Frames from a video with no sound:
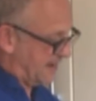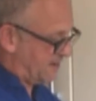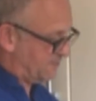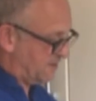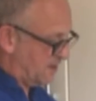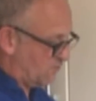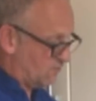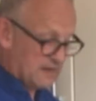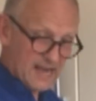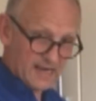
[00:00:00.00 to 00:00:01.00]
down,
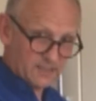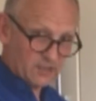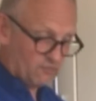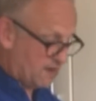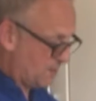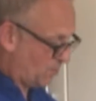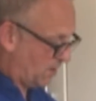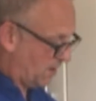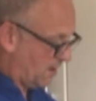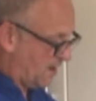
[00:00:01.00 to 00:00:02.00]
relax the grip,
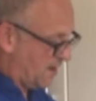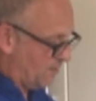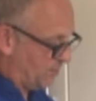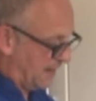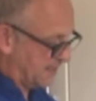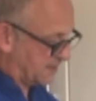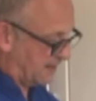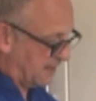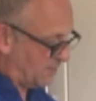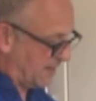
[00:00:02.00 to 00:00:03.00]
blade
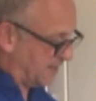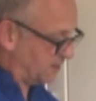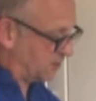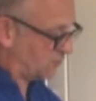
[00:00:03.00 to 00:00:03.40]
side up against the